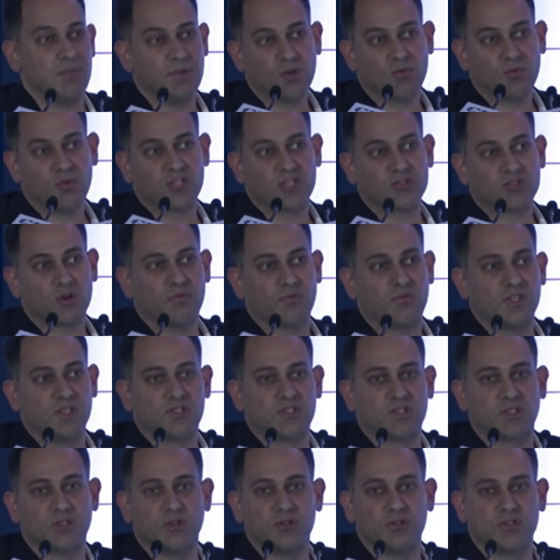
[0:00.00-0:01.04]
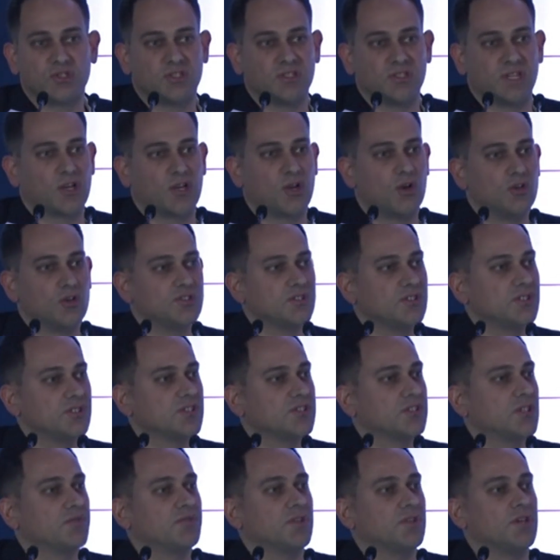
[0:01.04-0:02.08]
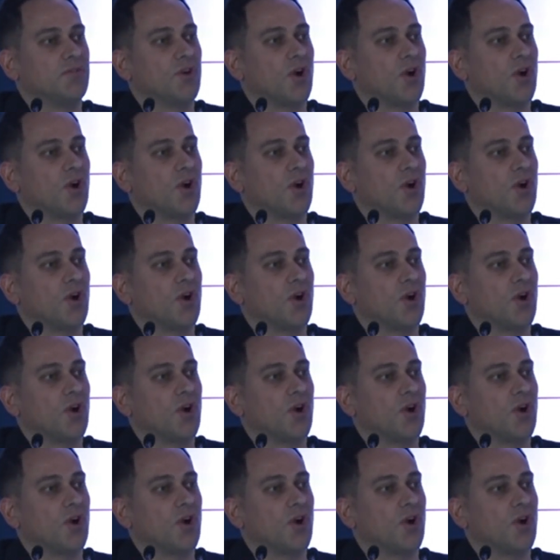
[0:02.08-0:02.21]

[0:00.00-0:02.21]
a retrofit solution that goes into stuff they've